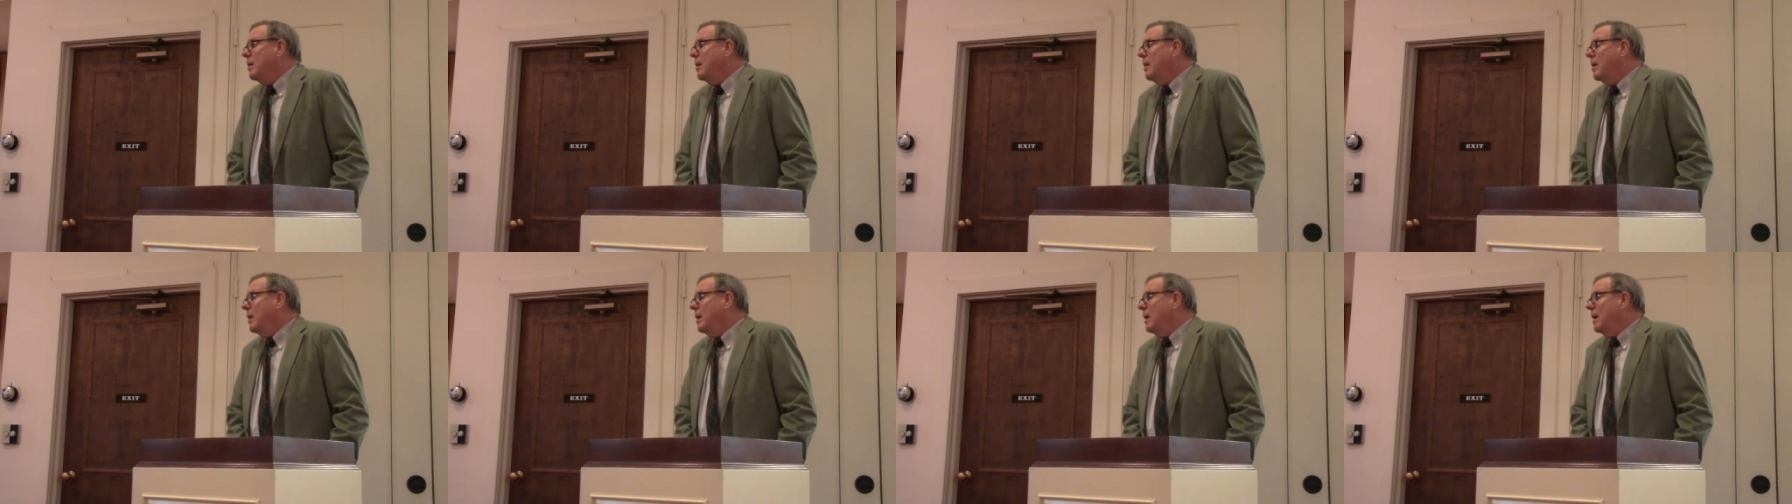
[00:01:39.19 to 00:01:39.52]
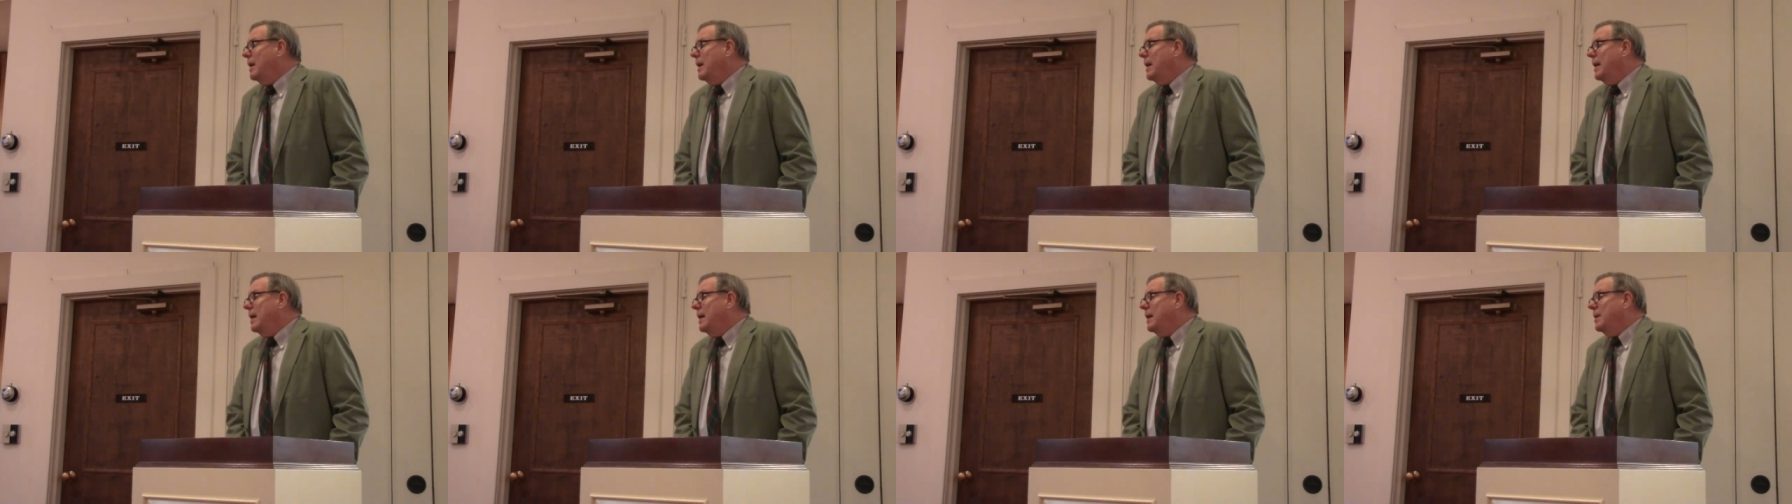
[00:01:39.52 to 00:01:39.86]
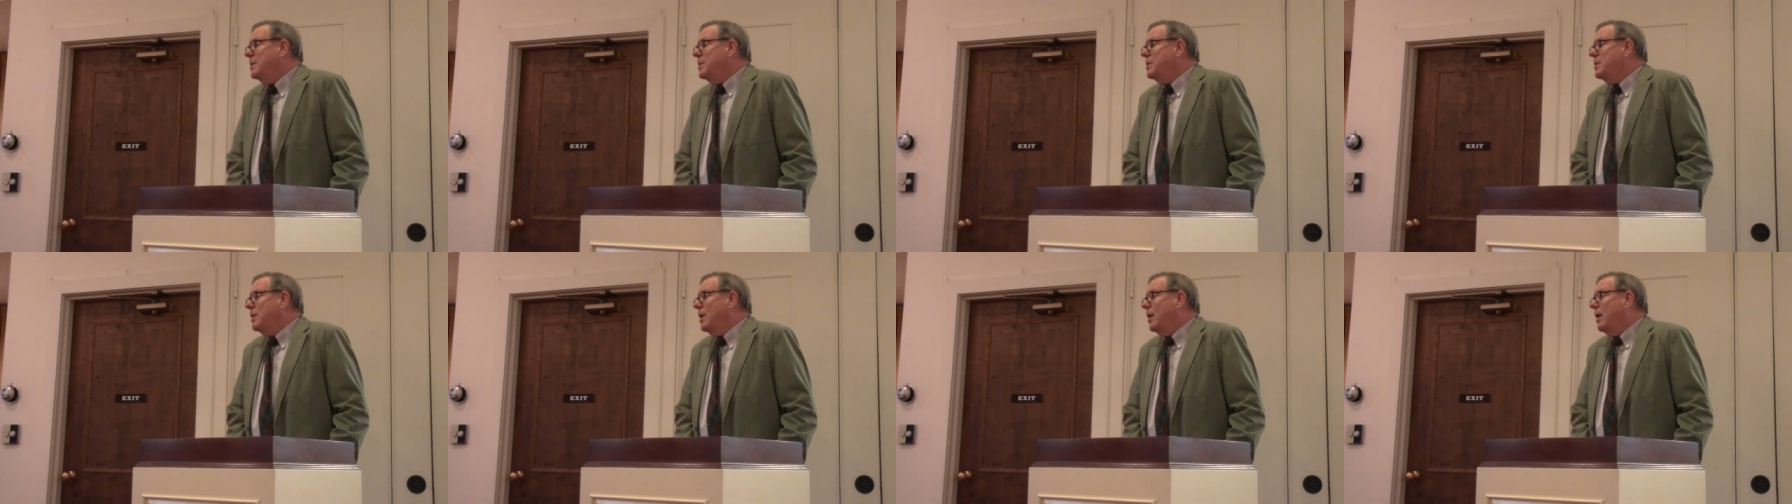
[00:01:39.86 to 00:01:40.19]
uh,
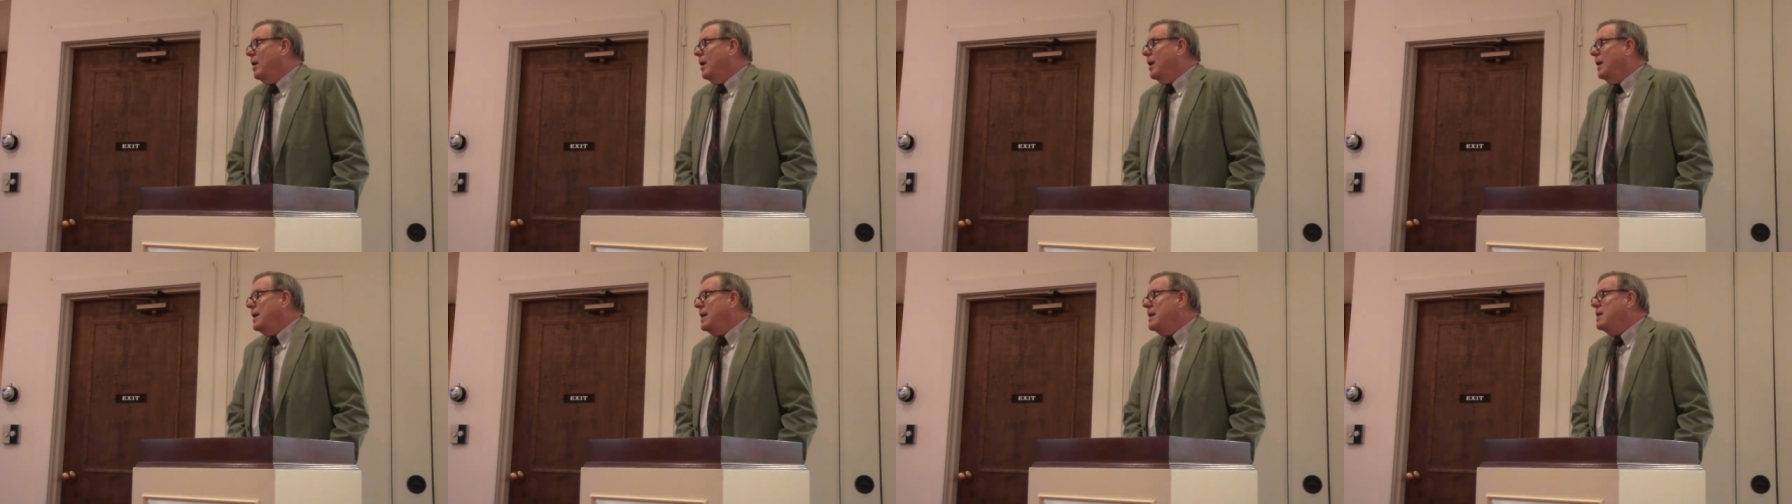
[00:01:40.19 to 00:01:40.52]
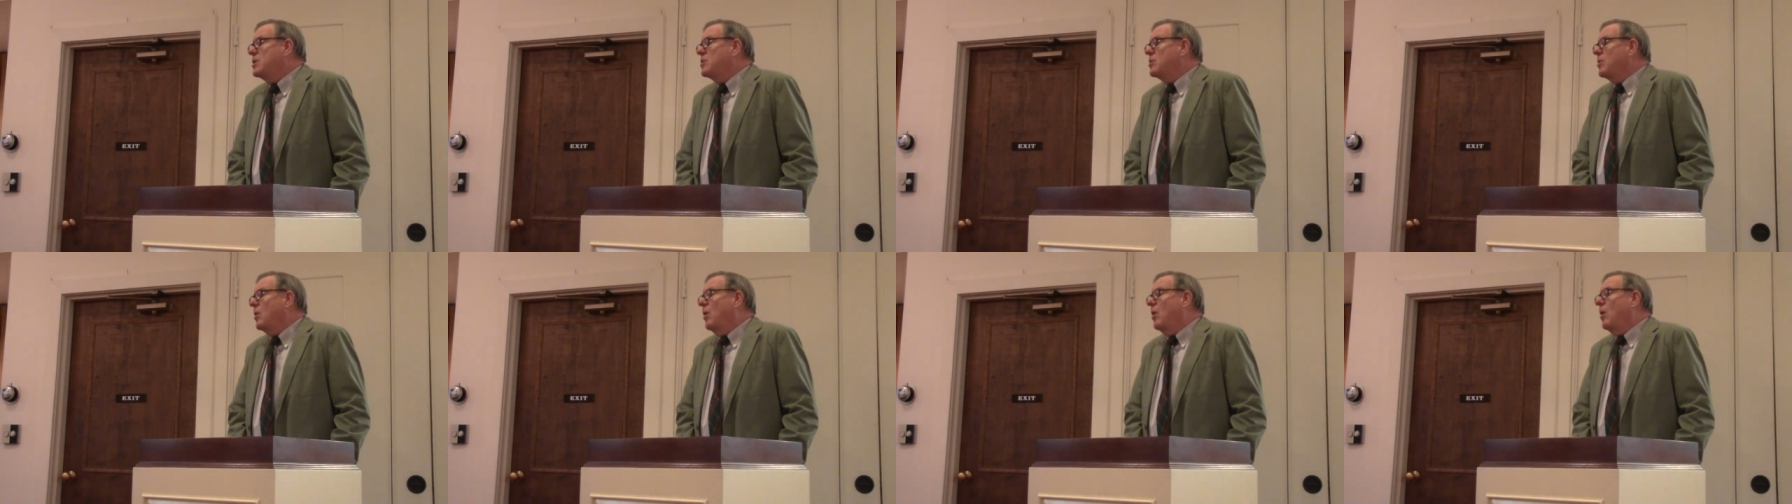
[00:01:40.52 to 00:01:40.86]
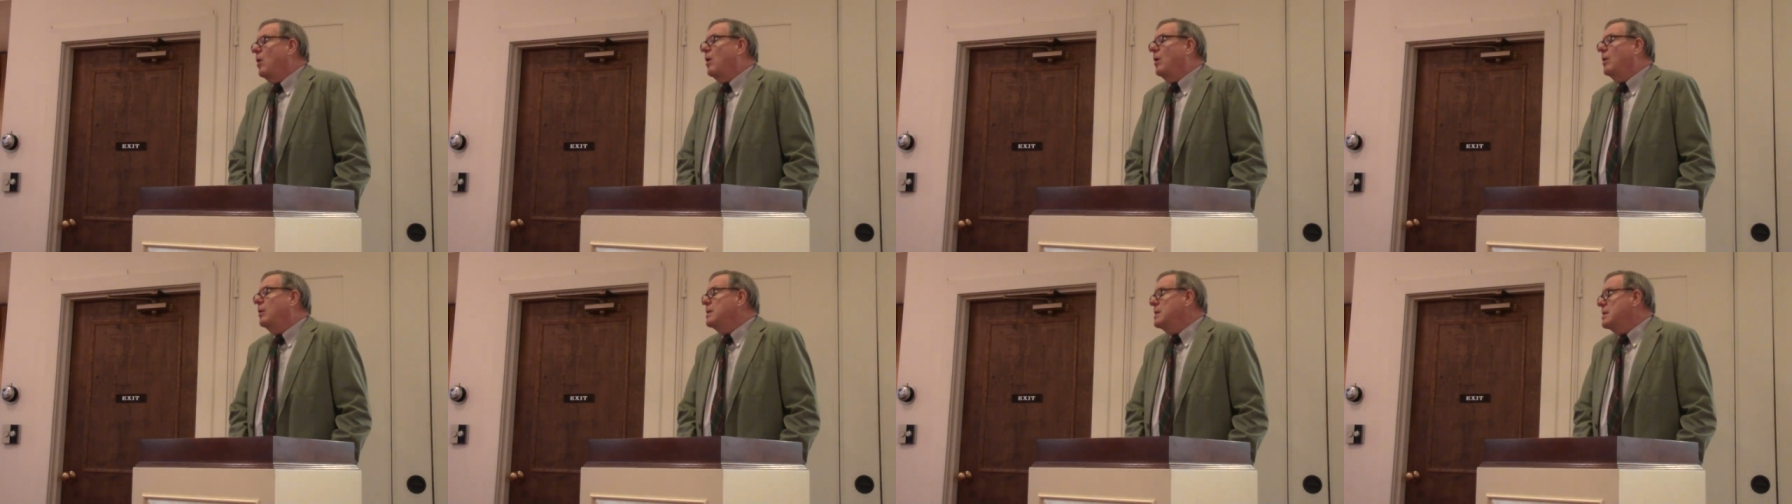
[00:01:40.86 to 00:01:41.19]
and uh,
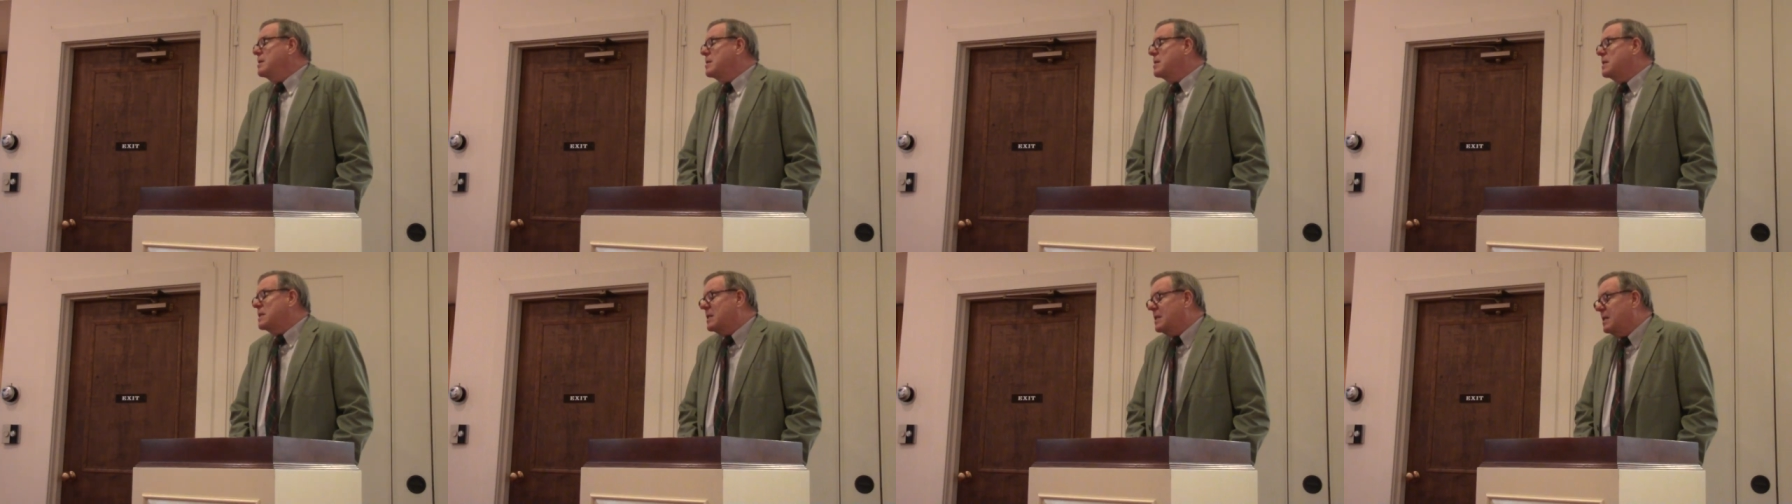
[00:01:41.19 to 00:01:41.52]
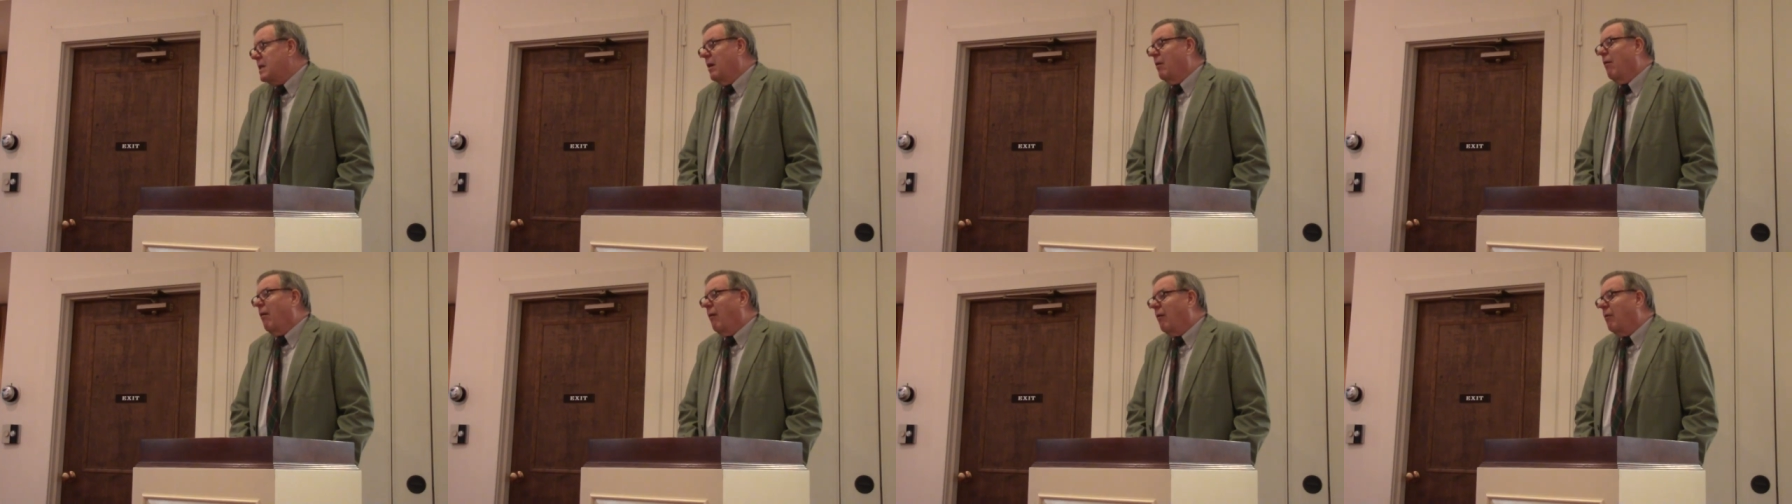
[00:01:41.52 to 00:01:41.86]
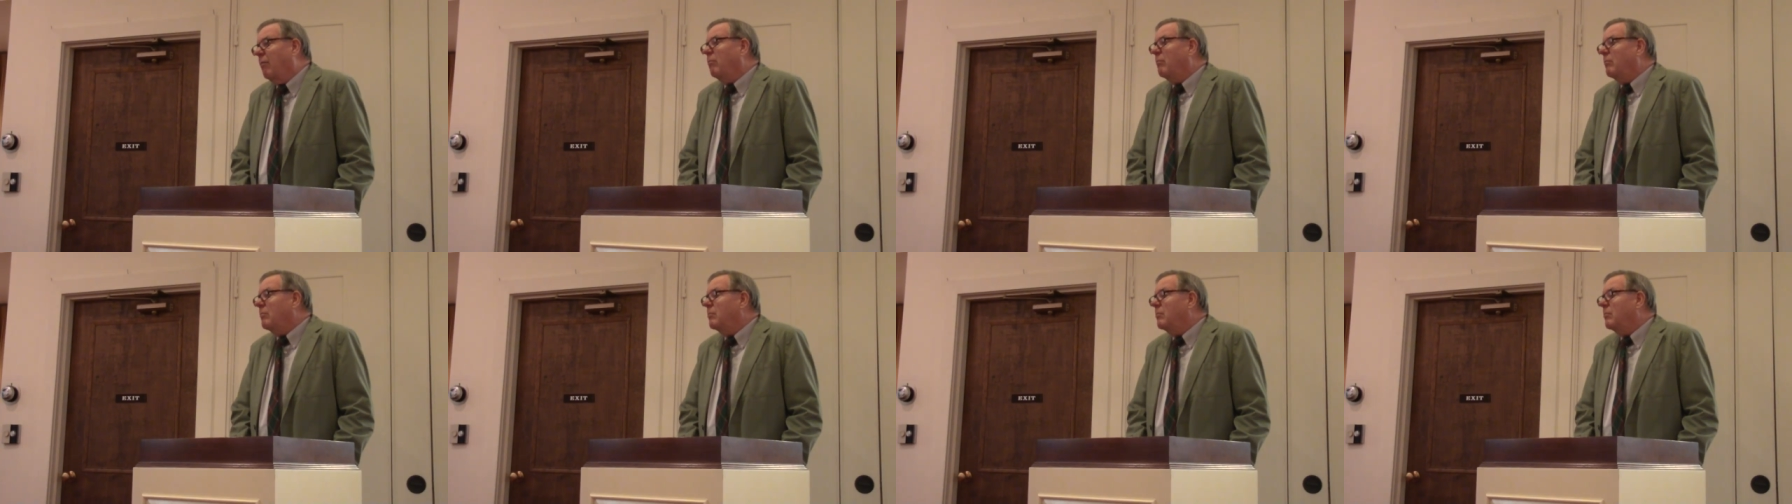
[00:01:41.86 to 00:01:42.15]
Esau is still